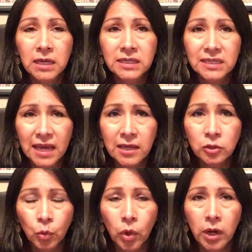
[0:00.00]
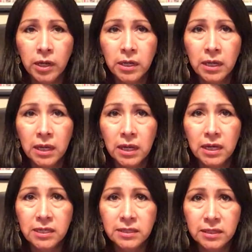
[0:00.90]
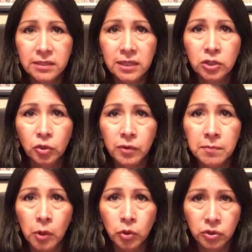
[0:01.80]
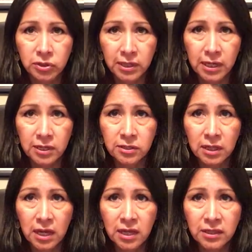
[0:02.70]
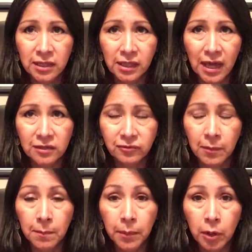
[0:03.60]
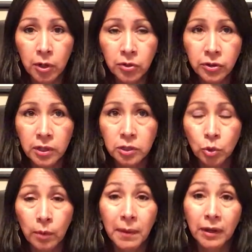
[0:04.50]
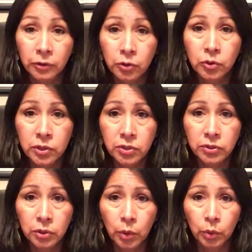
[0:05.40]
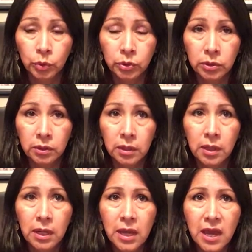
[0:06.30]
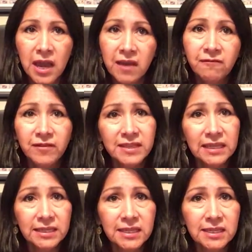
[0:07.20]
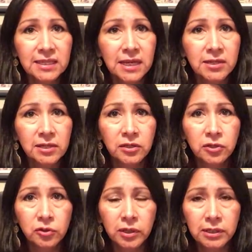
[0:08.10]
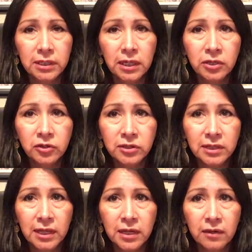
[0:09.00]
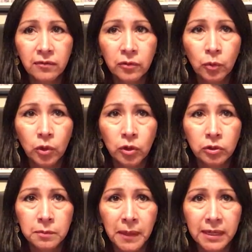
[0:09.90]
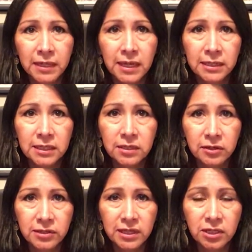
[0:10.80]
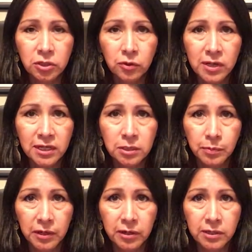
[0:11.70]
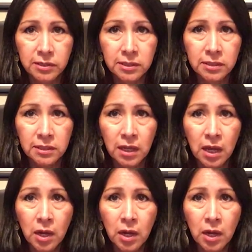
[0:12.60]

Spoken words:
Stage 1 is the sensory motor stage that lasts from birth to about 2 years old. Infants at this stage construct an understanding of the world by connecting their sensory experiences,